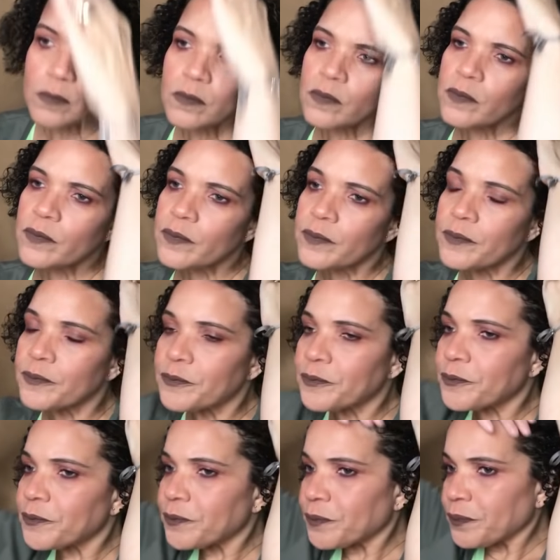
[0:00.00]

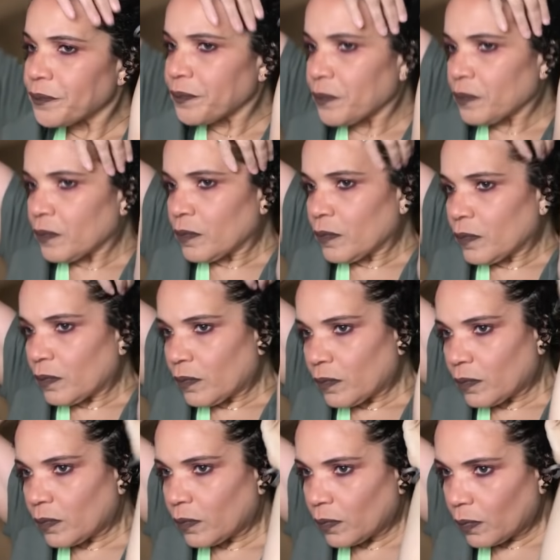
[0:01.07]

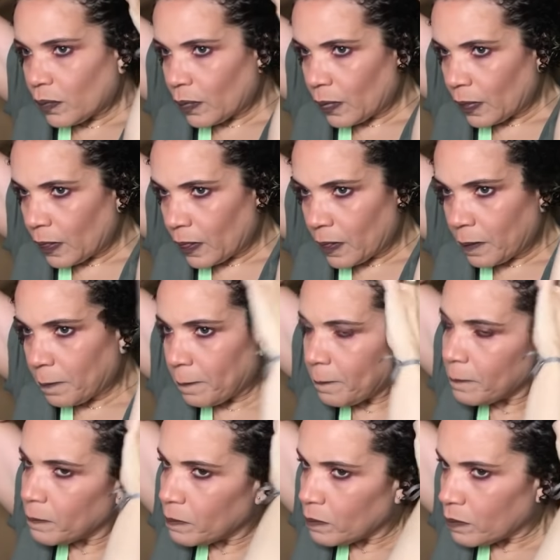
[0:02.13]

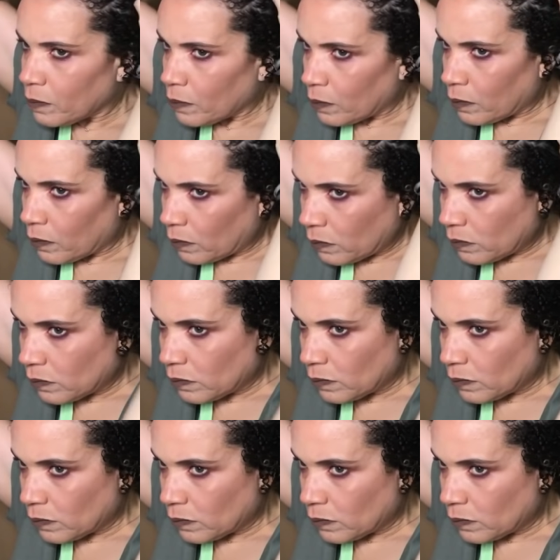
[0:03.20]
(silent)